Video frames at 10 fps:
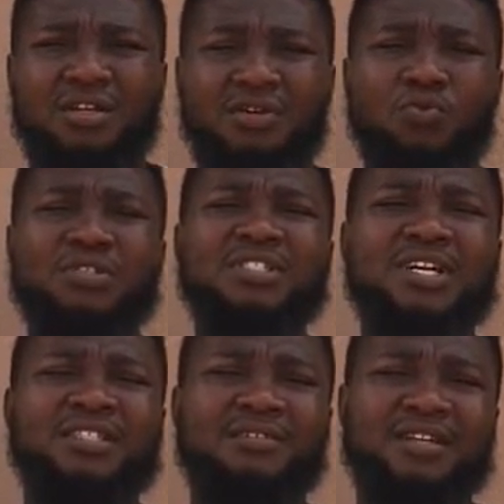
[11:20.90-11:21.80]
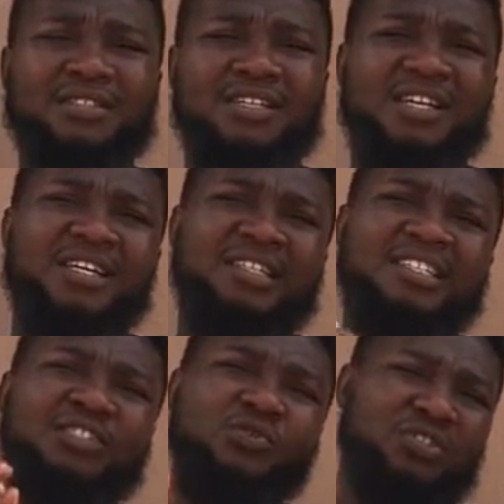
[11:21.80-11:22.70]
What is cataract? This
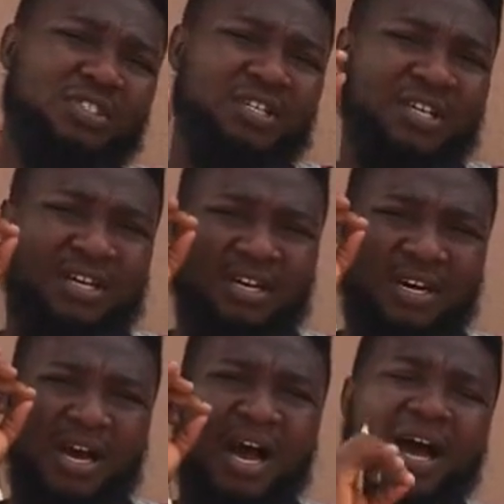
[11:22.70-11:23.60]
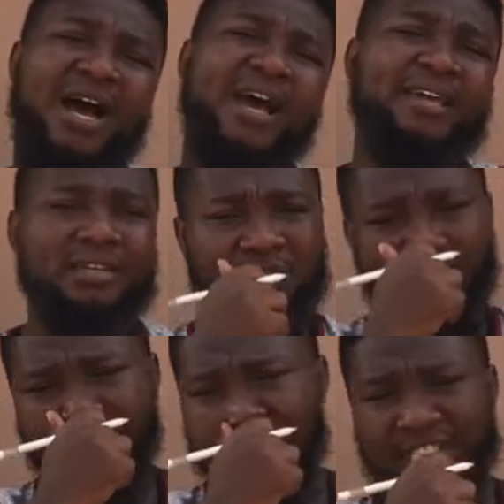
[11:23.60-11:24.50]
is what? An eye
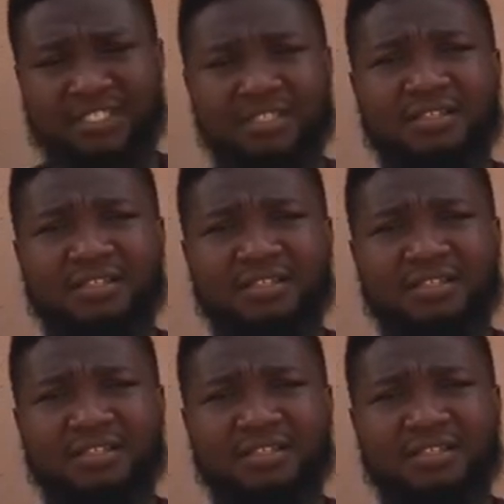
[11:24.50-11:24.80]
defect.